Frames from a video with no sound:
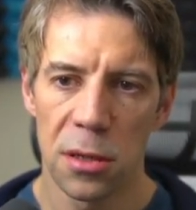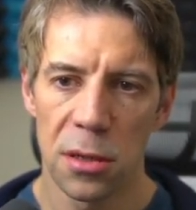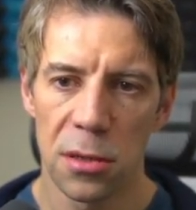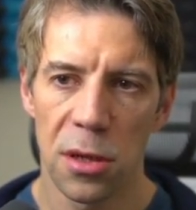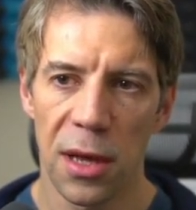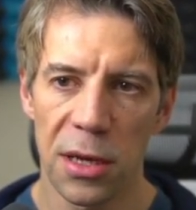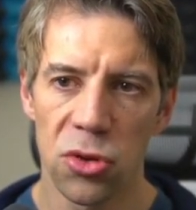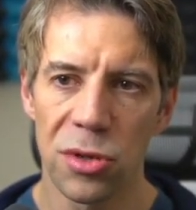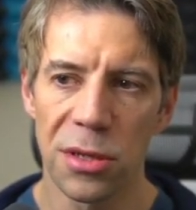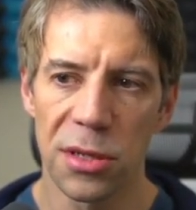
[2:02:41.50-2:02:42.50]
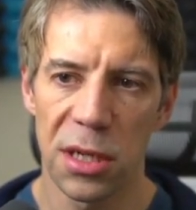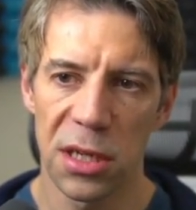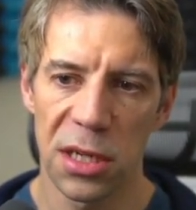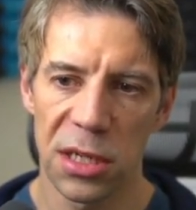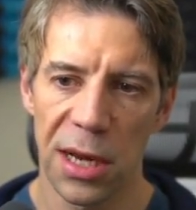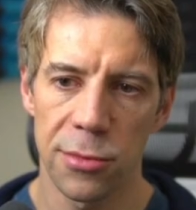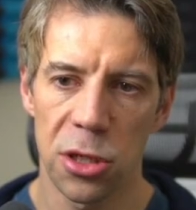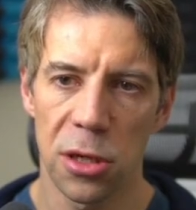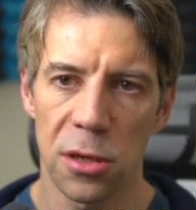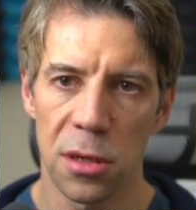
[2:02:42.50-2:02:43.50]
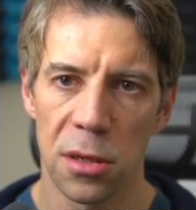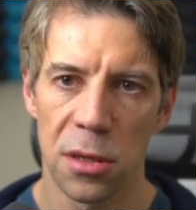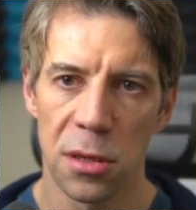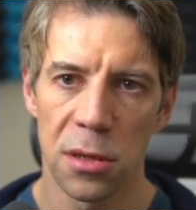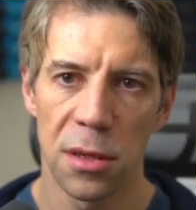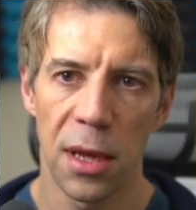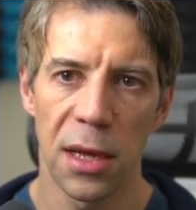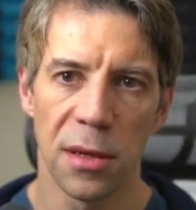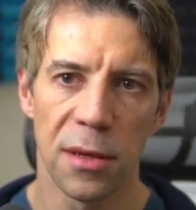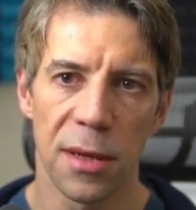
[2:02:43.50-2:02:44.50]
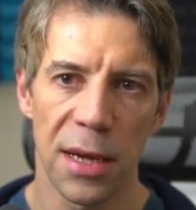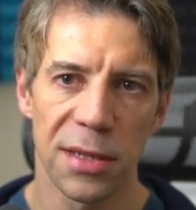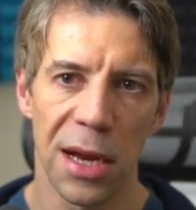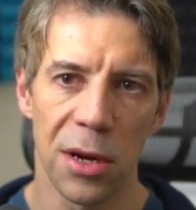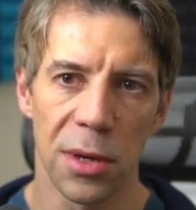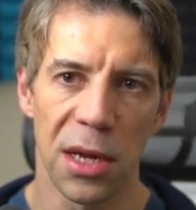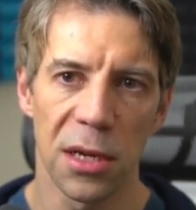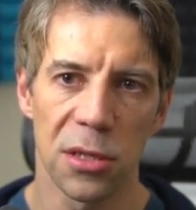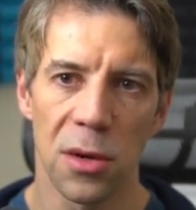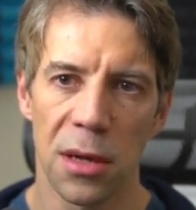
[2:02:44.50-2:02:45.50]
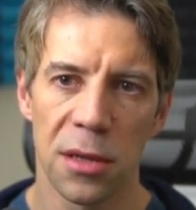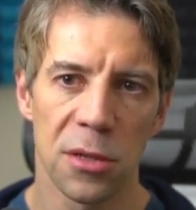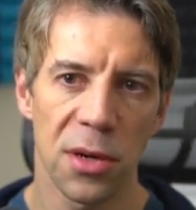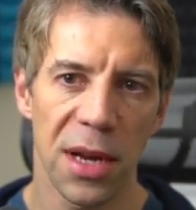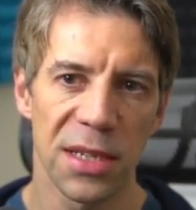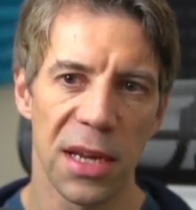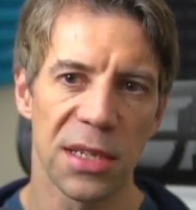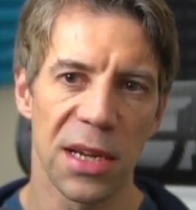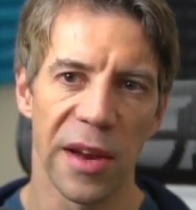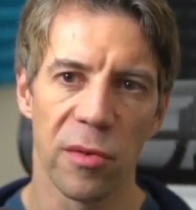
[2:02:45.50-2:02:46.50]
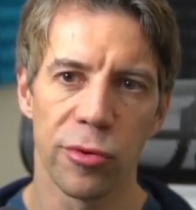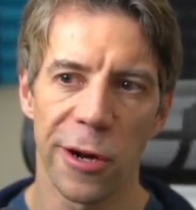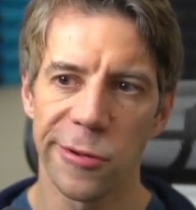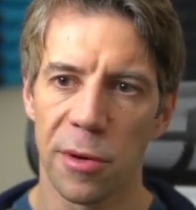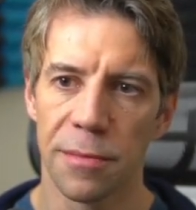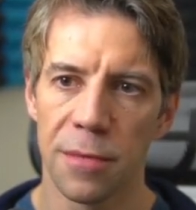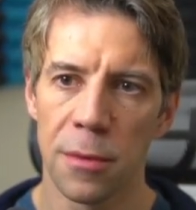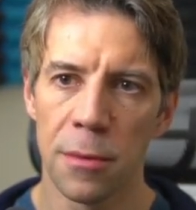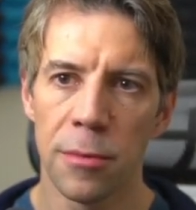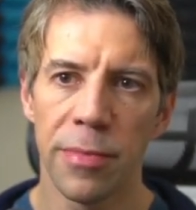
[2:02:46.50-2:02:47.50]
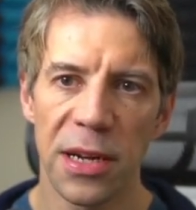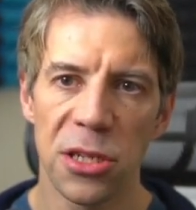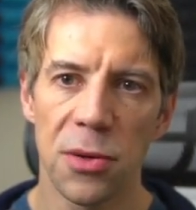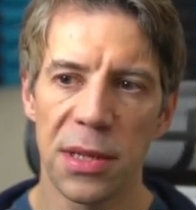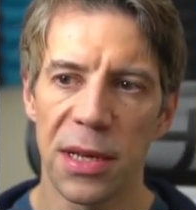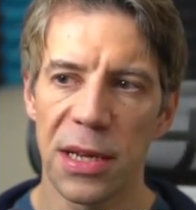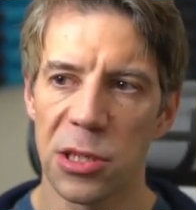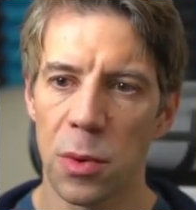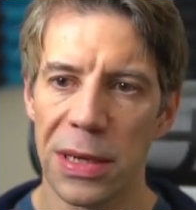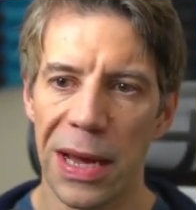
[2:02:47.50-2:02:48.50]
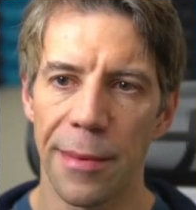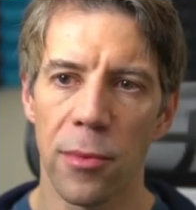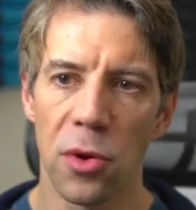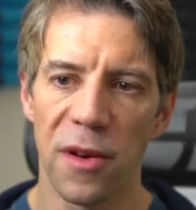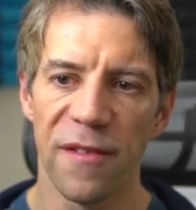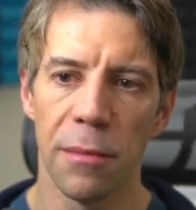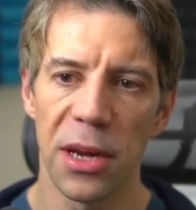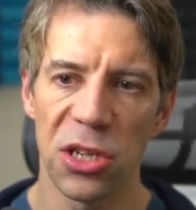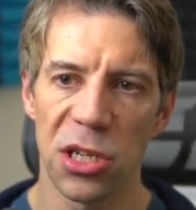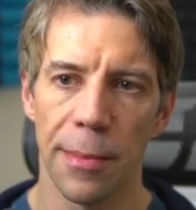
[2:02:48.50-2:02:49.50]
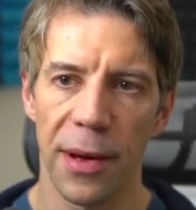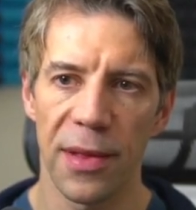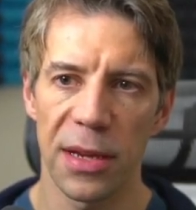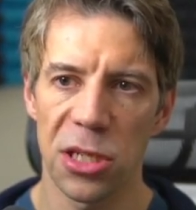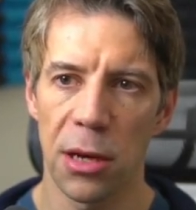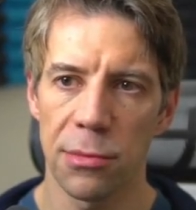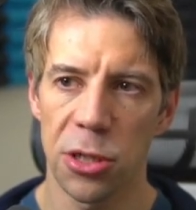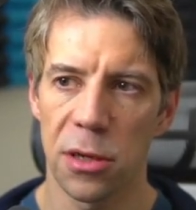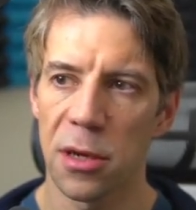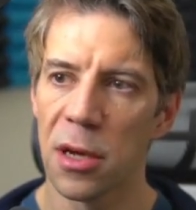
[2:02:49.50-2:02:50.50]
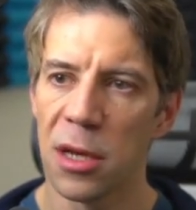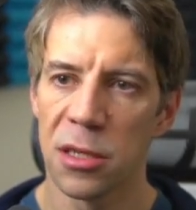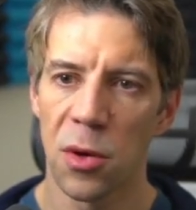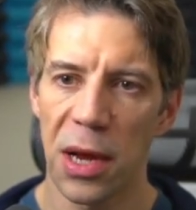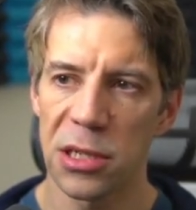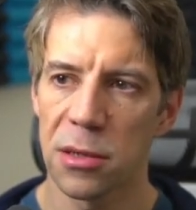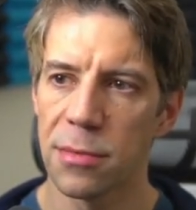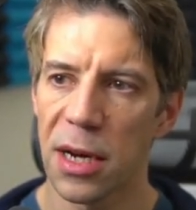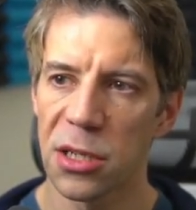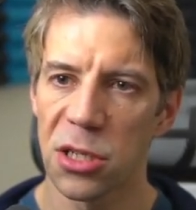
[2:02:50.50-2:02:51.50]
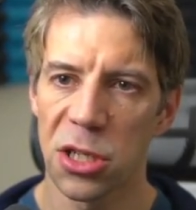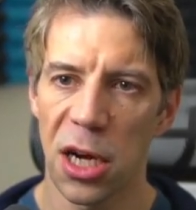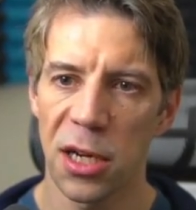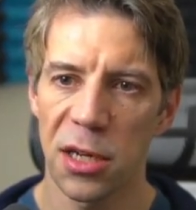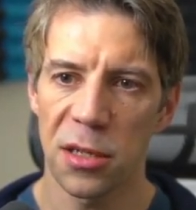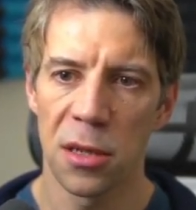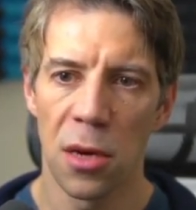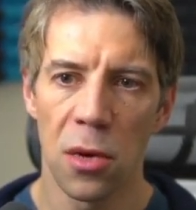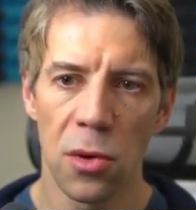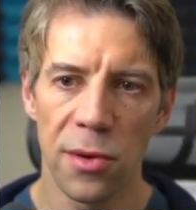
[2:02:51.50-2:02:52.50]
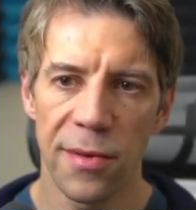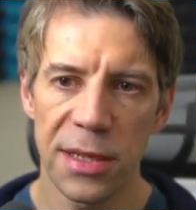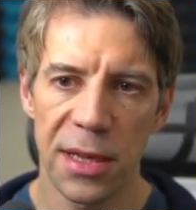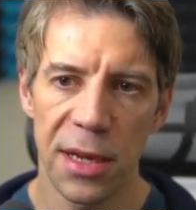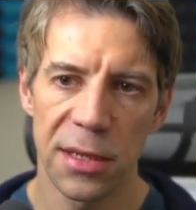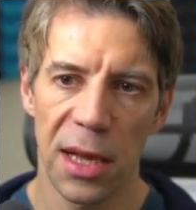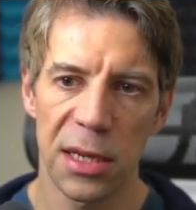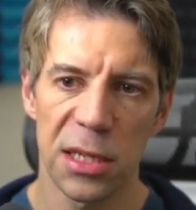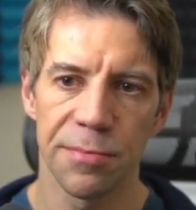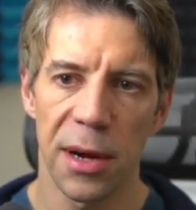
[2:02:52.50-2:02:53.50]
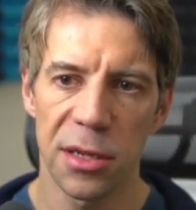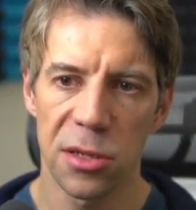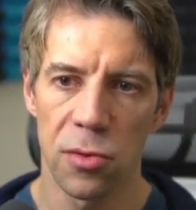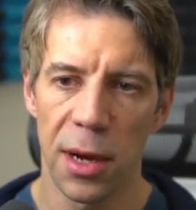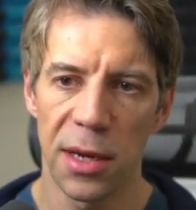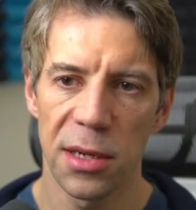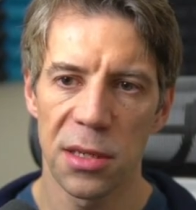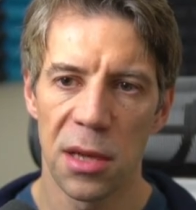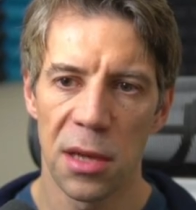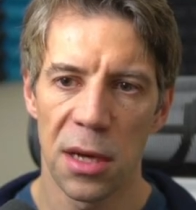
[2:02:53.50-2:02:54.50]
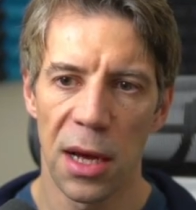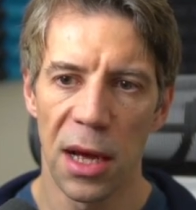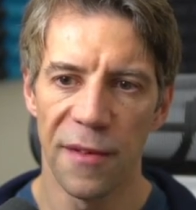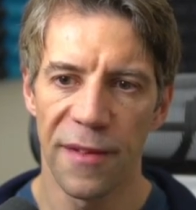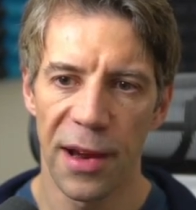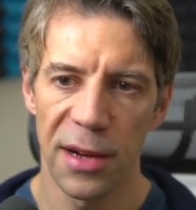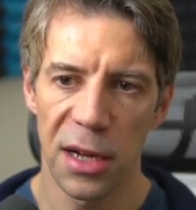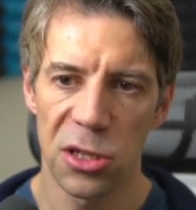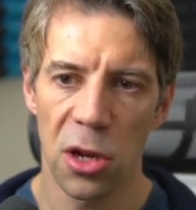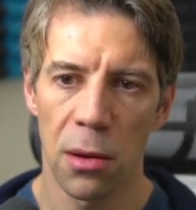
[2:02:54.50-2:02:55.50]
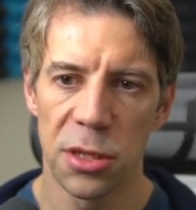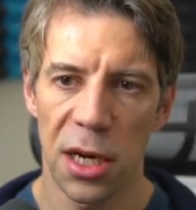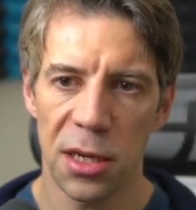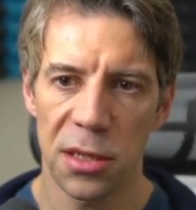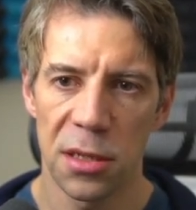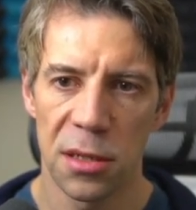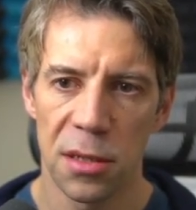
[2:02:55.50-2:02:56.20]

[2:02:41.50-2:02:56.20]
so that drills into the snapshot, then that's now here. So I guess it is kind of a breadcrumb. But by doing this, we get more information about that snapshot. So we get some nice charts, all of these things like sparse arrays and finalized objects.